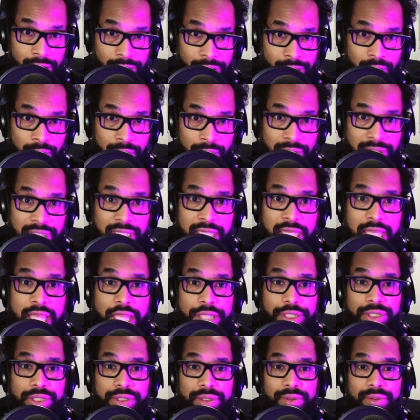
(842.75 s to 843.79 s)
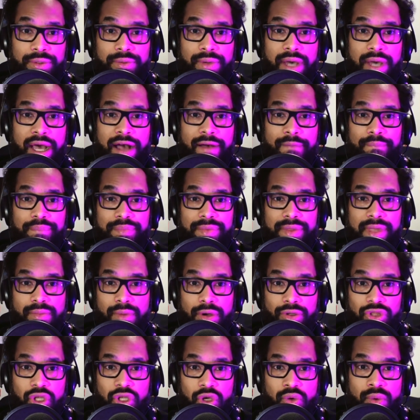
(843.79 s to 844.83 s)
art world to
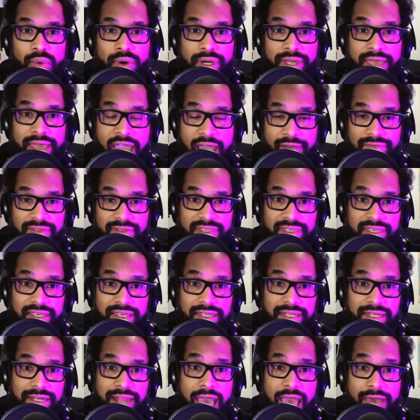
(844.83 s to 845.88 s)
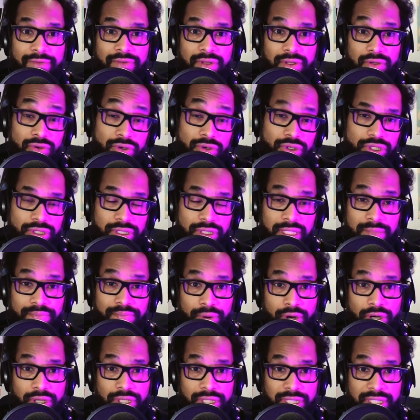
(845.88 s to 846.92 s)
promote their work, have it seen, and have it, crucially,
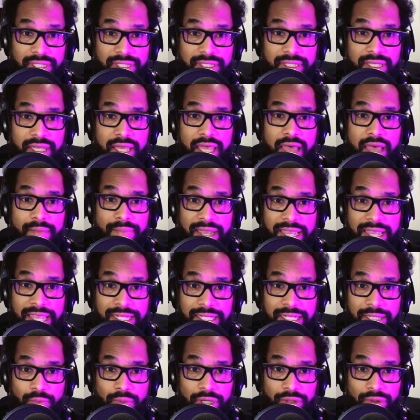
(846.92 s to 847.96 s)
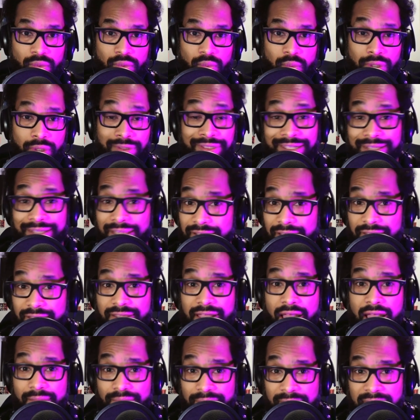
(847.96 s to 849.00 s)
purchased by anyone in the world. Now, that
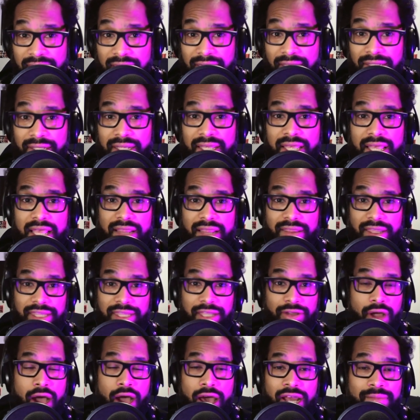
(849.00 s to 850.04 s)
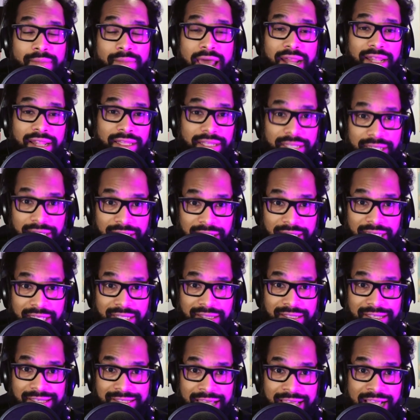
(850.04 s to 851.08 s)
does not mean that they're automatically going to
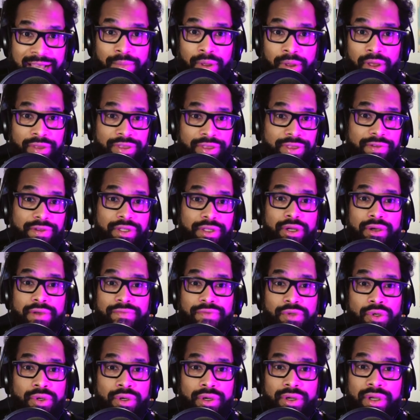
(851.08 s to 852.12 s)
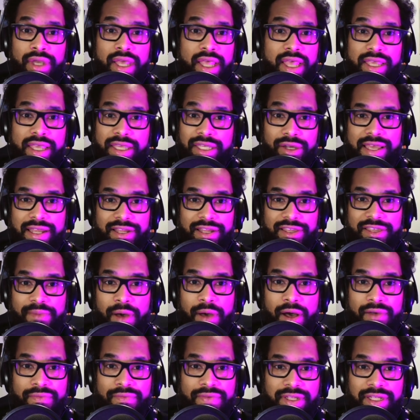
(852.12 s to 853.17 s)
get these eyeballs. If you're in a
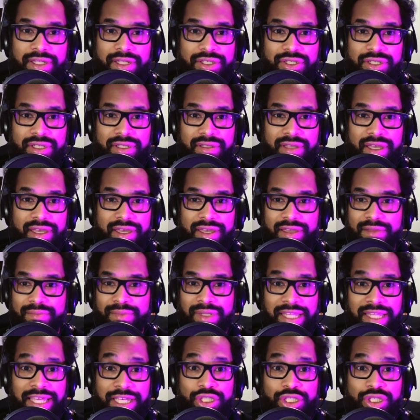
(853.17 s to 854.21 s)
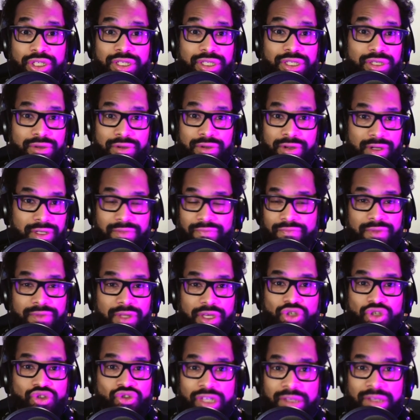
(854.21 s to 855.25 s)
small village in Malaysia and you're an
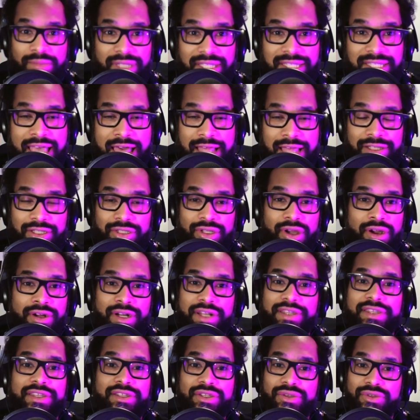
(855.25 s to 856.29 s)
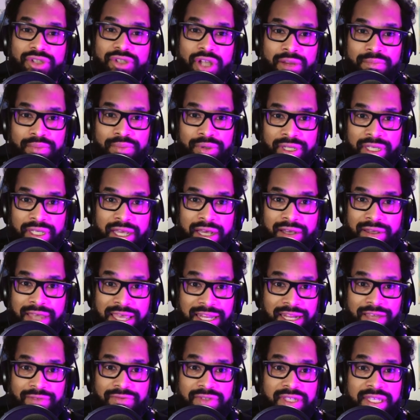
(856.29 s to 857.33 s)
extremely talented artist and you start putting out
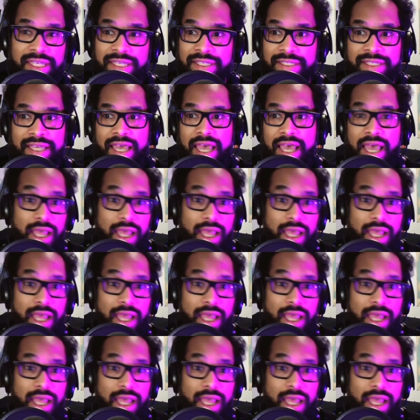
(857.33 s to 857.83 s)
NFTs,